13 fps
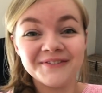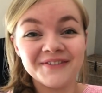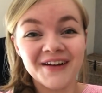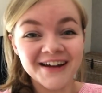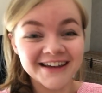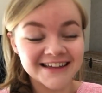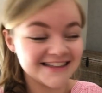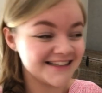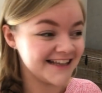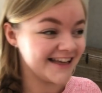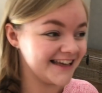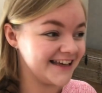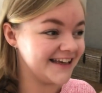Right,
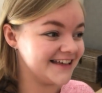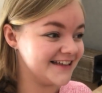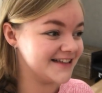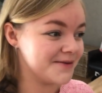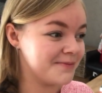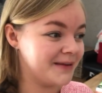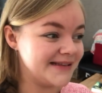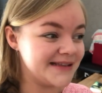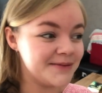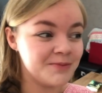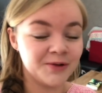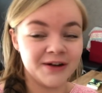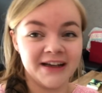it is Monday
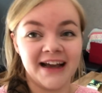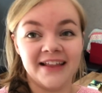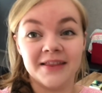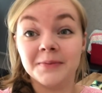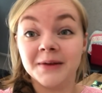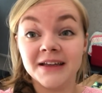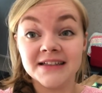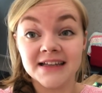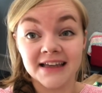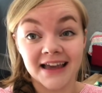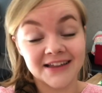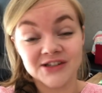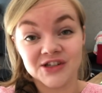morning and the
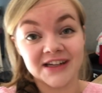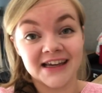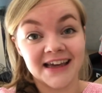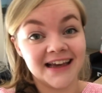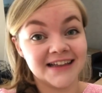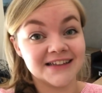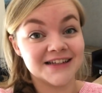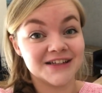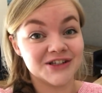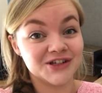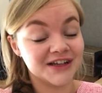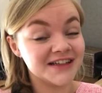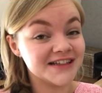BT engineer has
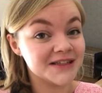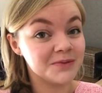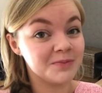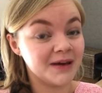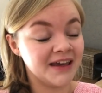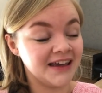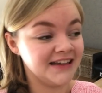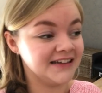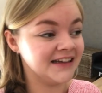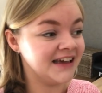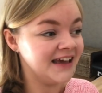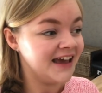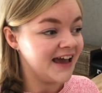just been